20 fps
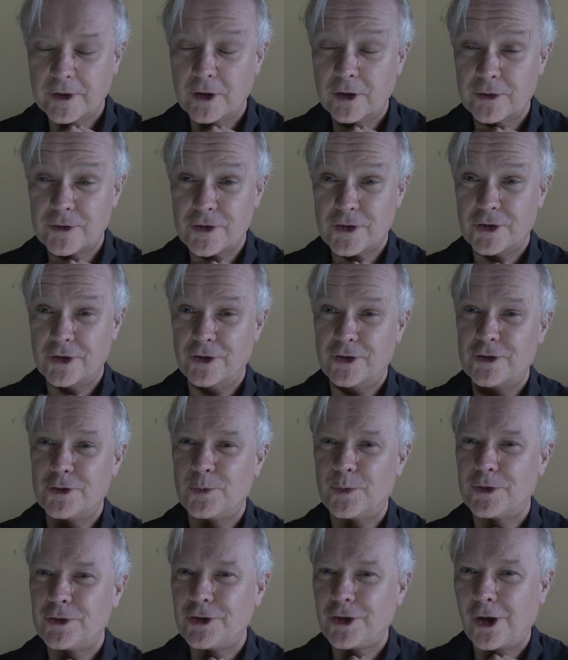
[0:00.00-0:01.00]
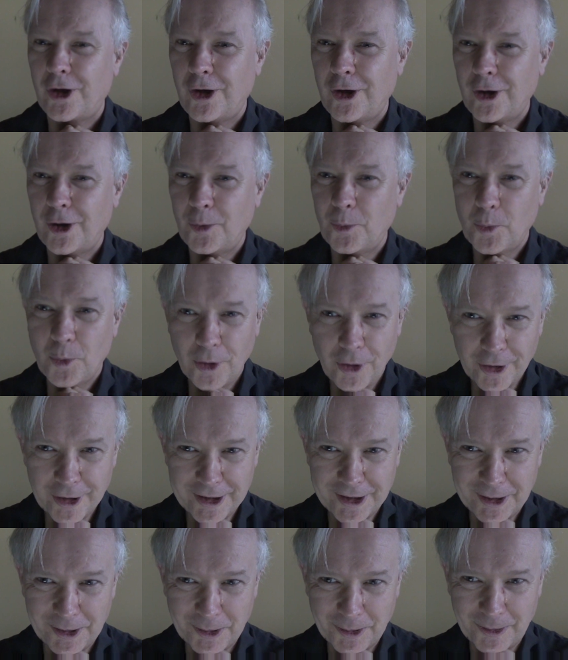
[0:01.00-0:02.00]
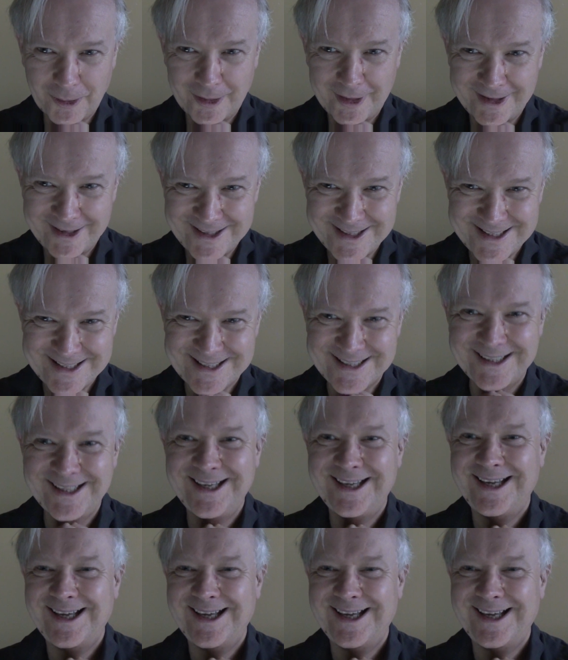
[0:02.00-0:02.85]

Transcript: concerns which are working on this